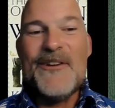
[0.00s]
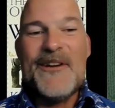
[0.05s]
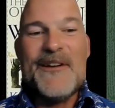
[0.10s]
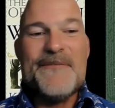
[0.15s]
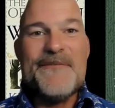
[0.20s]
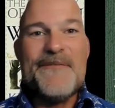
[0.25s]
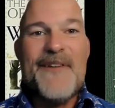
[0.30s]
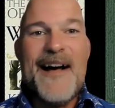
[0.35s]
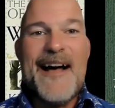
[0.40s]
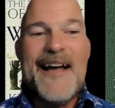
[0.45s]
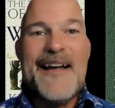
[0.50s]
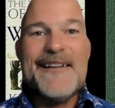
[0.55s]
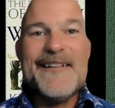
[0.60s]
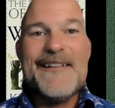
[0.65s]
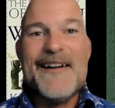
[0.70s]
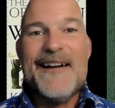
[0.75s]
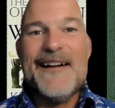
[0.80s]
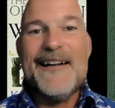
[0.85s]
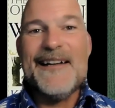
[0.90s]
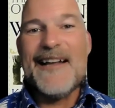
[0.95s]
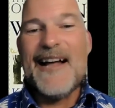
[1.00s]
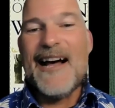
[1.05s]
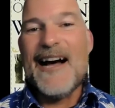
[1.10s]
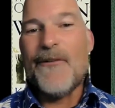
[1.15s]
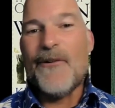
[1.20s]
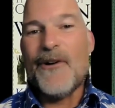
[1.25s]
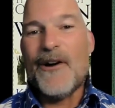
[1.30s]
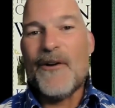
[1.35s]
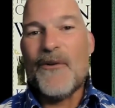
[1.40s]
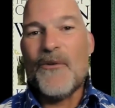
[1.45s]
and you can find on
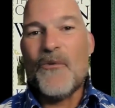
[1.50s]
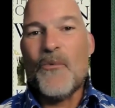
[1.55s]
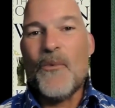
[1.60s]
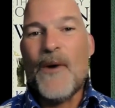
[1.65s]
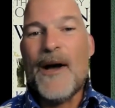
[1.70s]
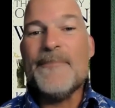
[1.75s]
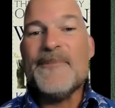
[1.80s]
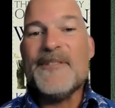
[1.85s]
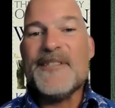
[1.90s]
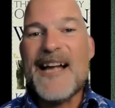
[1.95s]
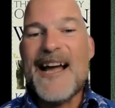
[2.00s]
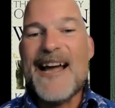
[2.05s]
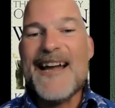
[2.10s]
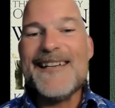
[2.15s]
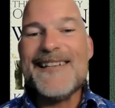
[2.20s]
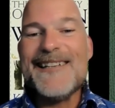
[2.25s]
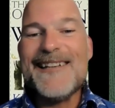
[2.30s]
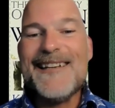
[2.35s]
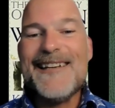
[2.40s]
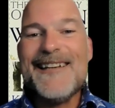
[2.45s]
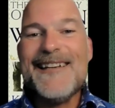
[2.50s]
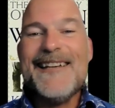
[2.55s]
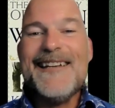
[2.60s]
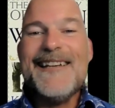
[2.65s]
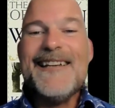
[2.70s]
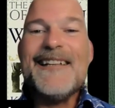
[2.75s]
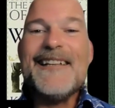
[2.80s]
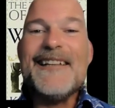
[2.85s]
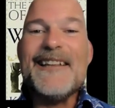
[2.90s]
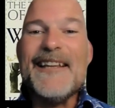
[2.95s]
our website
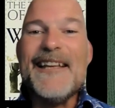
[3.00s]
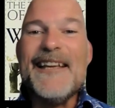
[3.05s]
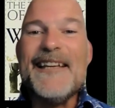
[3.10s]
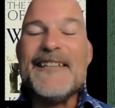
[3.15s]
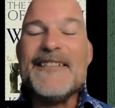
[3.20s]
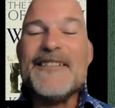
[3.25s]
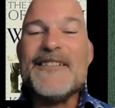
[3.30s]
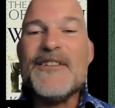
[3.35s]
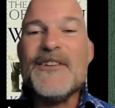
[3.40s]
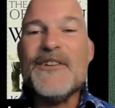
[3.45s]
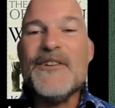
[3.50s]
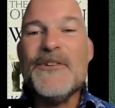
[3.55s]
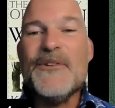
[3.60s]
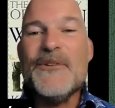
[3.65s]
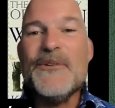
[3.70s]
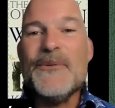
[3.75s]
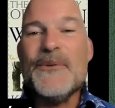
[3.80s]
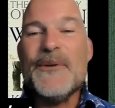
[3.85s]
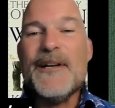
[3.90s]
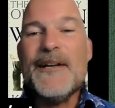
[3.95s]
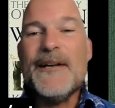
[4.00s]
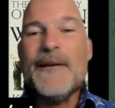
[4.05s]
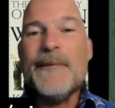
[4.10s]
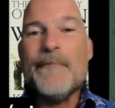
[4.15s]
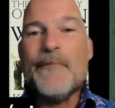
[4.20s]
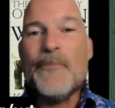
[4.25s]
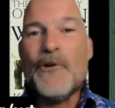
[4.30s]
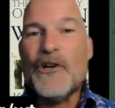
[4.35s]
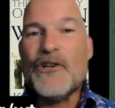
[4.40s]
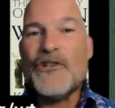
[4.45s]
links to
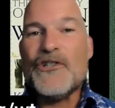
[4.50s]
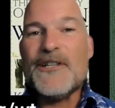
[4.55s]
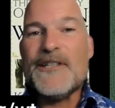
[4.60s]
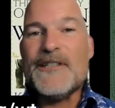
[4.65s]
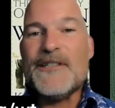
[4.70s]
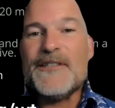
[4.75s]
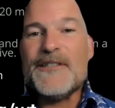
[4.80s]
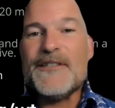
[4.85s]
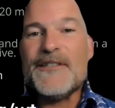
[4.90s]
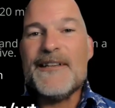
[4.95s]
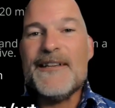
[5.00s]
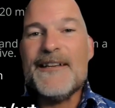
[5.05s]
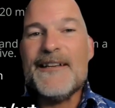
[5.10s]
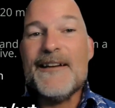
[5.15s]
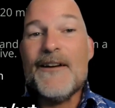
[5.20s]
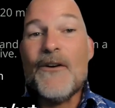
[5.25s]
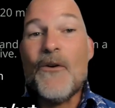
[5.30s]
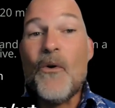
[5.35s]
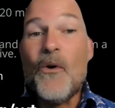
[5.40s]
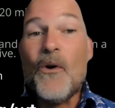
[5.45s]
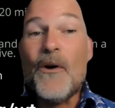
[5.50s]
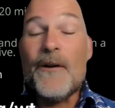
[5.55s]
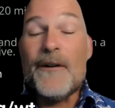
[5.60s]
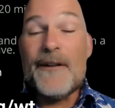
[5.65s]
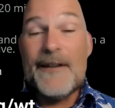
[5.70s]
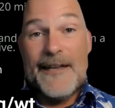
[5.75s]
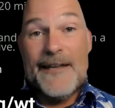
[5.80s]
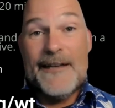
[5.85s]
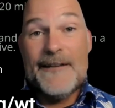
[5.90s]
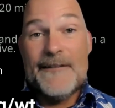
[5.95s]
purchase
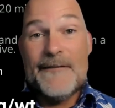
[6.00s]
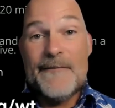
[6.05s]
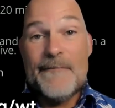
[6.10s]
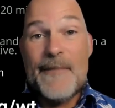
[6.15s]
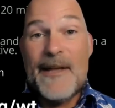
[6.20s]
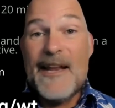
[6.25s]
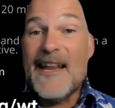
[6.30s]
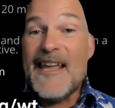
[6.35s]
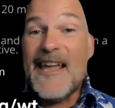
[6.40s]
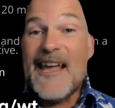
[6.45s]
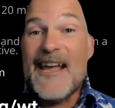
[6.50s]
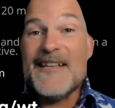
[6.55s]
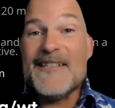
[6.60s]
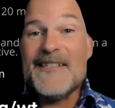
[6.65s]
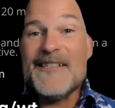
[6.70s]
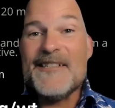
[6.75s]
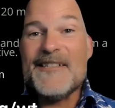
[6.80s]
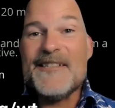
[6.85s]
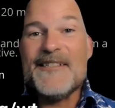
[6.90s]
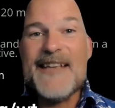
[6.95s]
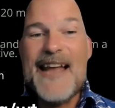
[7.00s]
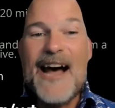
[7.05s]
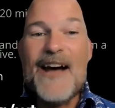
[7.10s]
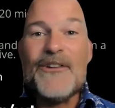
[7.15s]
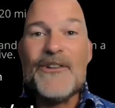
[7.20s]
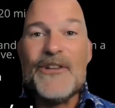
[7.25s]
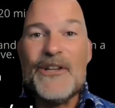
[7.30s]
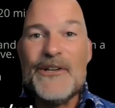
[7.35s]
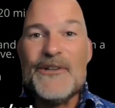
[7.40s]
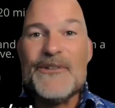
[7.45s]
or, in many cases,
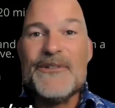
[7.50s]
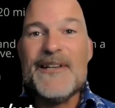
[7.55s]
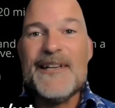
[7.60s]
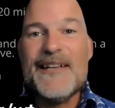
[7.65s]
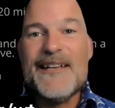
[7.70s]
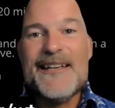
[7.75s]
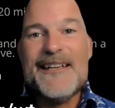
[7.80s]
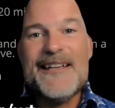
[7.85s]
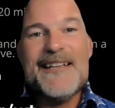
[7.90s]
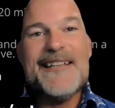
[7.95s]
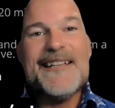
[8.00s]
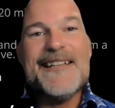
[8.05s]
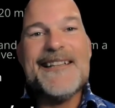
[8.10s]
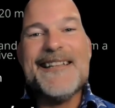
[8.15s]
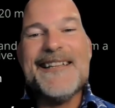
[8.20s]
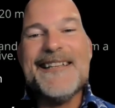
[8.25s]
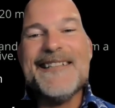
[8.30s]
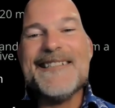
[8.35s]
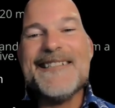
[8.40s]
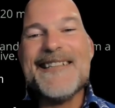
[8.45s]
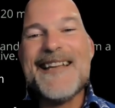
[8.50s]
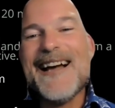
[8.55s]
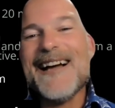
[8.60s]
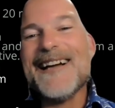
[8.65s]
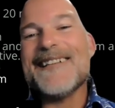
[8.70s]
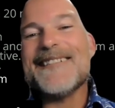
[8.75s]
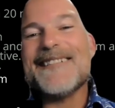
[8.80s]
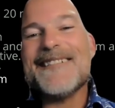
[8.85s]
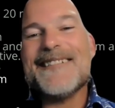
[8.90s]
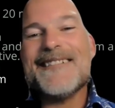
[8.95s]
download these
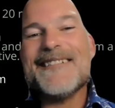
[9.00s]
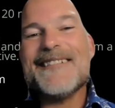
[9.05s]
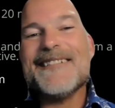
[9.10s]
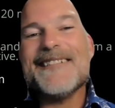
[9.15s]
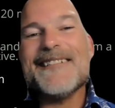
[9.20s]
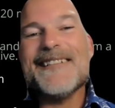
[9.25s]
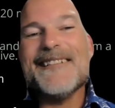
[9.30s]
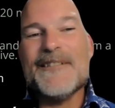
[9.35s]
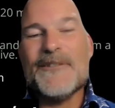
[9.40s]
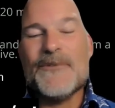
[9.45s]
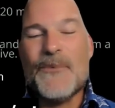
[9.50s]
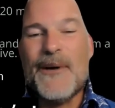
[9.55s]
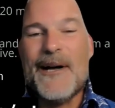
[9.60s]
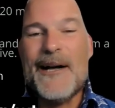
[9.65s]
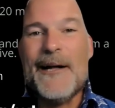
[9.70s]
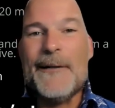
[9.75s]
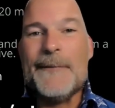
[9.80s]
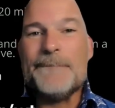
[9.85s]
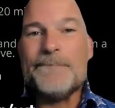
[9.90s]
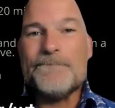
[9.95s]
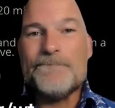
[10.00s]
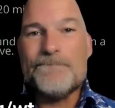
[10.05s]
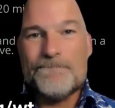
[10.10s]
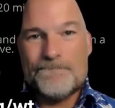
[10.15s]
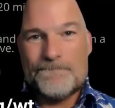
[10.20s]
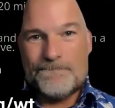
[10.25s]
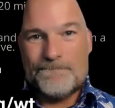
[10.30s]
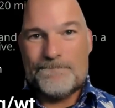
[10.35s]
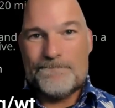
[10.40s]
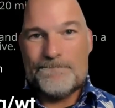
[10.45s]
texts as well.